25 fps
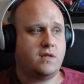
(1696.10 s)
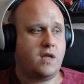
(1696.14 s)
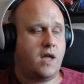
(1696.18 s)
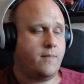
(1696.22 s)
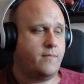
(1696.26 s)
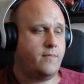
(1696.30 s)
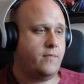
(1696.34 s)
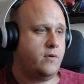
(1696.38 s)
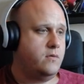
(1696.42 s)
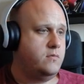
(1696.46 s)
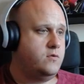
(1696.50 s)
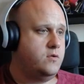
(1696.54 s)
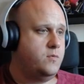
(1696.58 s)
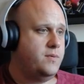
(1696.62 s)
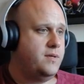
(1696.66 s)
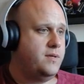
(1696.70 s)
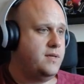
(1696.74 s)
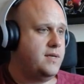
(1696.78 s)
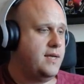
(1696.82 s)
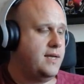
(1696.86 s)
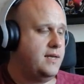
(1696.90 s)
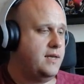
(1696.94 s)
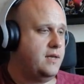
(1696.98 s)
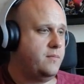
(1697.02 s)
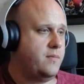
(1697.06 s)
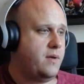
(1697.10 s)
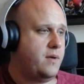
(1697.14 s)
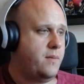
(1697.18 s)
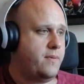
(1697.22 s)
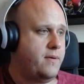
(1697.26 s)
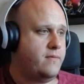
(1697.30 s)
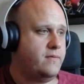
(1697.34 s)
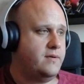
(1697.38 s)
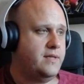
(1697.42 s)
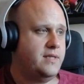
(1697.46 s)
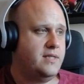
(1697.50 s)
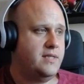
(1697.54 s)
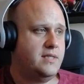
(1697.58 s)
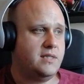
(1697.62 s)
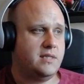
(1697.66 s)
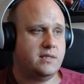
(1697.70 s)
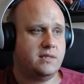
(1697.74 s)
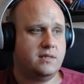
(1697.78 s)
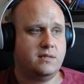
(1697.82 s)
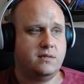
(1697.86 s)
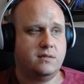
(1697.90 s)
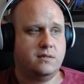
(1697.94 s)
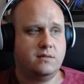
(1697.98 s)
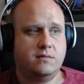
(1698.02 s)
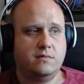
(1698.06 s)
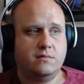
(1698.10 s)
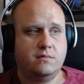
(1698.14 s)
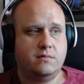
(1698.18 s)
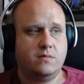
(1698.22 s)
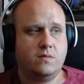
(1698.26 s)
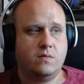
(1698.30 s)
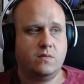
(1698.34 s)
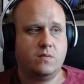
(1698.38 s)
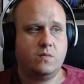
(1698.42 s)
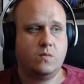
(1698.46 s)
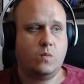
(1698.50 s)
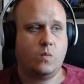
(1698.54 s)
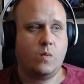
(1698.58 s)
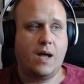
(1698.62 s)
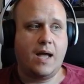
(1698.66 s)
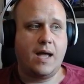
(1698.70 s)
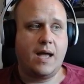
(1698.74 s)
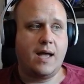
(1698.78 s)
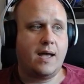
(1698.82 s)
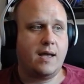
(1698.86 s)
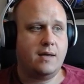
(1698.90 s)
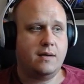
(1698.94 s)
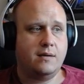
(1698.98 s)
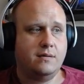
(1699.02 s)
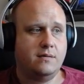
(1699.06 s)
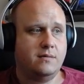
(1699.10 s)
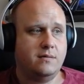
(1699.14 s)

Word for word: that I'm going to be healing my paralysis? Why?